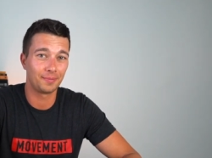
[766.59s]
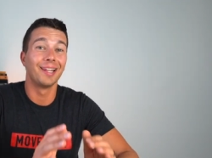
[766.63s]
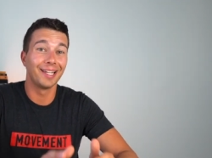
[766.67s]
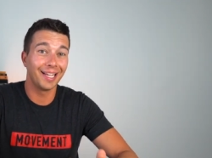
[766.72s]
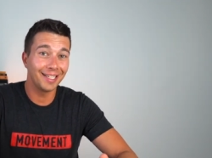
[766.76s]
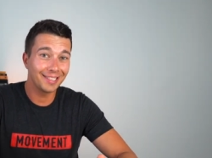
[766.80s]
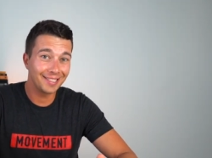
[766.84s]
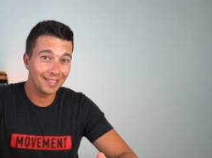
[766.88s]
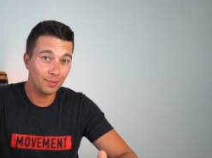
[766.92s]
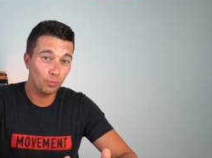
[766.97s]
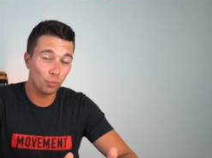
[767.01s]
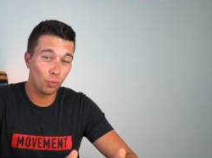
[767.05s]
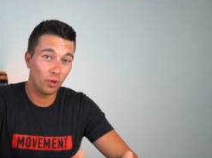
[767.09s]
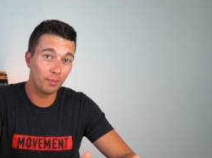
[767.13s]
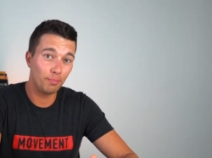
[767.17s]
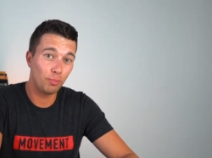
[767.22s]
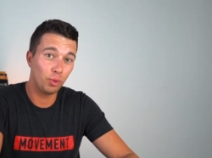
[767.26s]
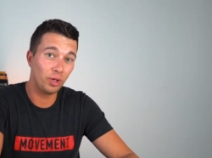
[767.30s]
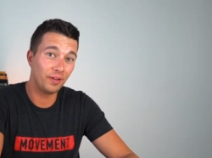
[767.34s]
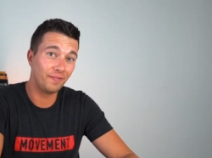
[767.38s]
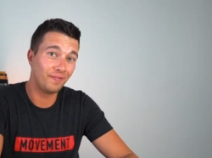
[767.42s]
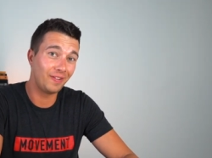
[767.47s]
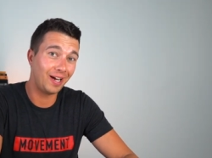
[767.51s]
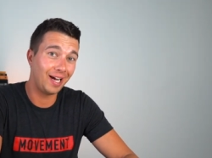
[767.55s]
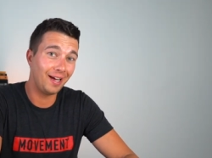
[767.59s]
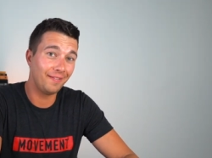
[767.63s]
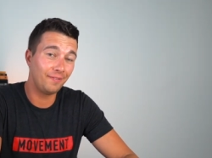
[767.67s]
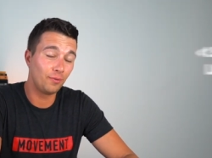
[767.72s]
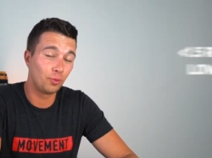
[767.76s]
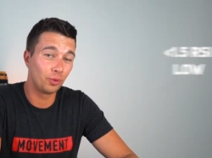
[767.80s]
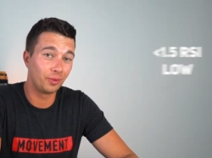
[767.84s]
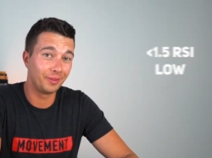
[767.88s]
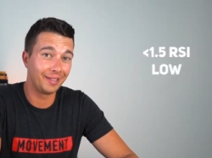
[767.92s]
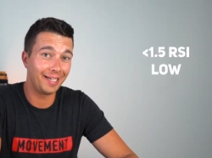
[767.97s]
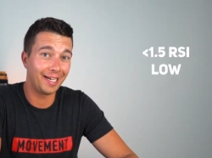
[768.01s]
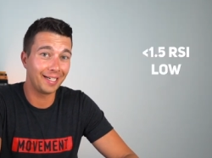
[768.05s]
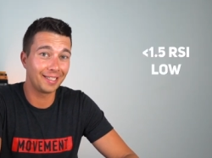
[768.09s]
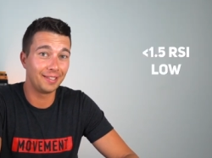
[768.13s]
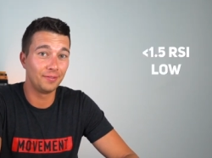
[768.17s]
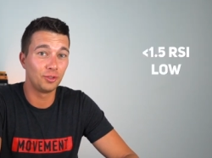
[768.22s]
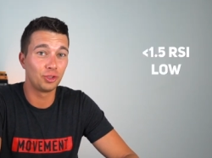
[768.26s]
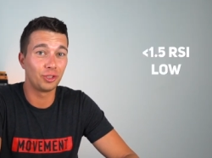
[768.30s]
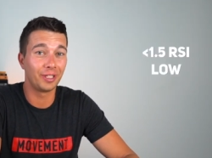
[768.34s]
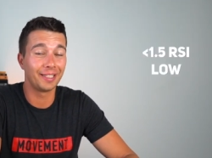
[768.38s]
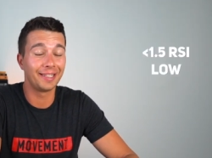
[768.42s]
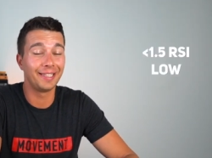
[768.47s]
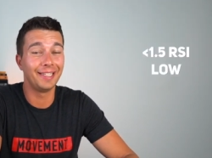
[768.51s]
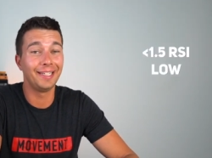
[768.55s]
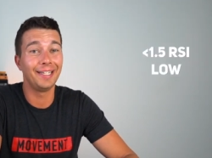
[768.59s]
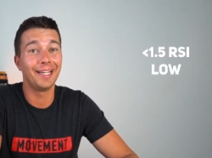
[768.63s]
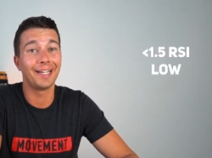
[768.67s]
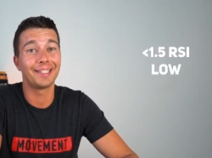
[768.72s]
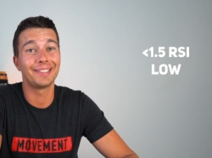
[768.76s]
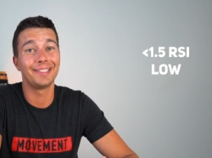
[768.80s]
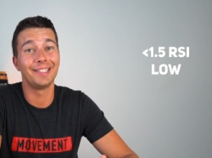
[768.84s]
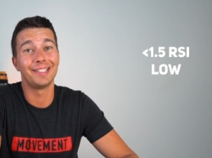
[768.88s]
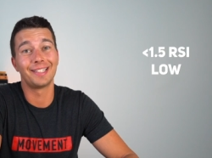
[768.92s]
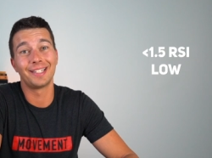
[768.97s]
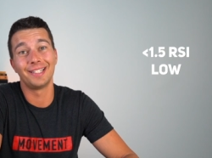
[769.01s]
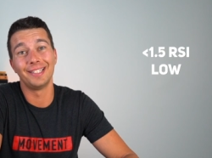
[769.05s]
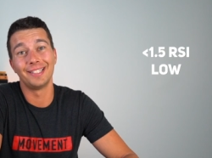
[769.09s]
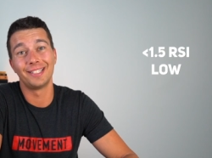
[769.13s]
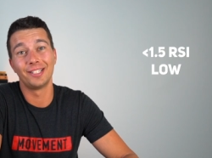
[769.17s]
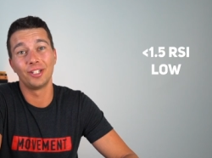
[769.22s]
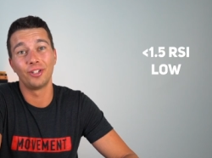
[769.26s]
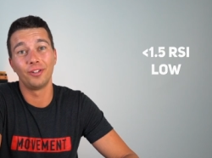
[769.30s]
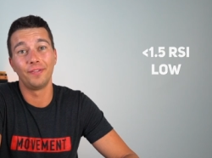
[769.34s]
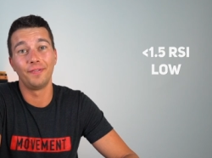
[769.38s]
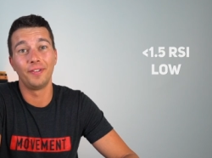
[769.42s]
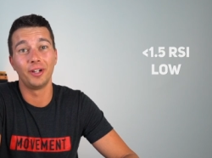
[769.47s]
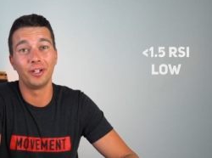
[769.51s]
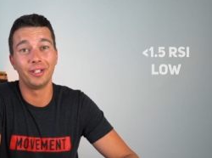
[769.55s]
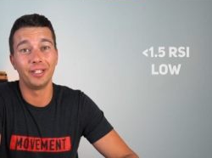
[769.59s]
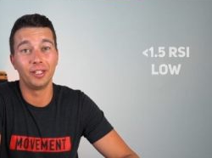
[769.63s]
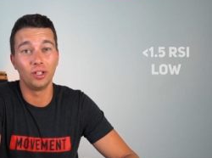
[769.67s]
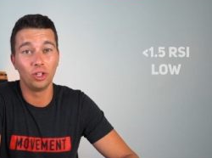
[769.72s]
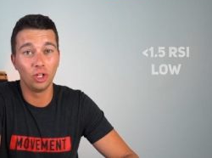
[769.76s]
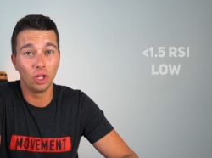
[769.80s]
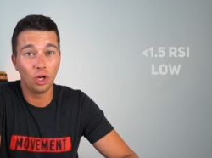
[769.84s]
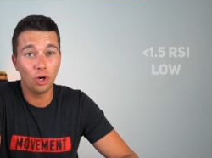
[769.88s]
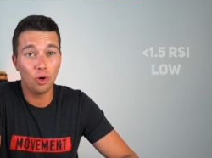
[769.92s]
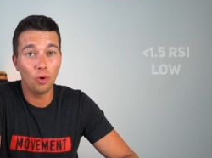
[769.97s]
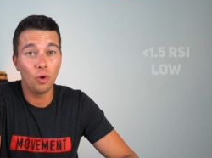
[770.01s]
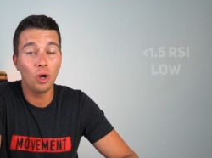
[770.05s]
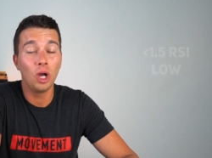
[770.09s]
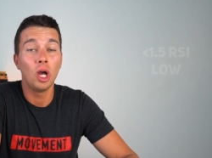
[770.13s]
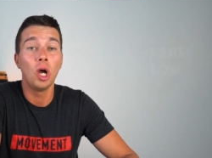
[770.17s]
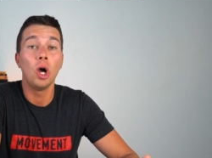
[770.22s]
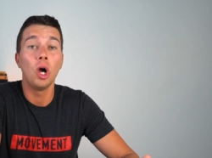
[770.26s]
Less than one point five for reactive strength index is considered very low,